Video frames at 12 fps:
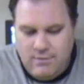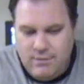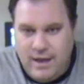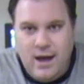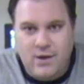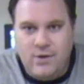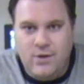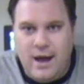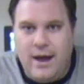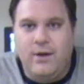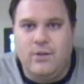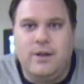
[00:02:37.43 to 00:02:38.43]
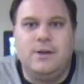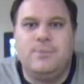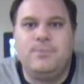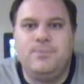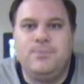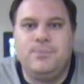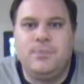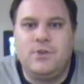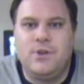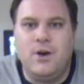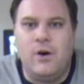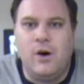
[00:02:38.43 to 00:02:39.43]
England or Scotland
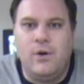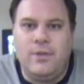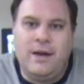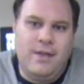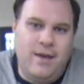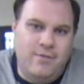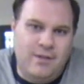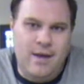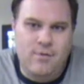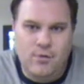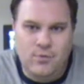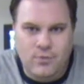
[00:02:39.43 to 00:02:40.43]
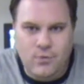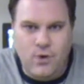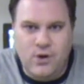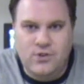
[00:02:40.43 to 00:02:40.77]
have conquered Ireland.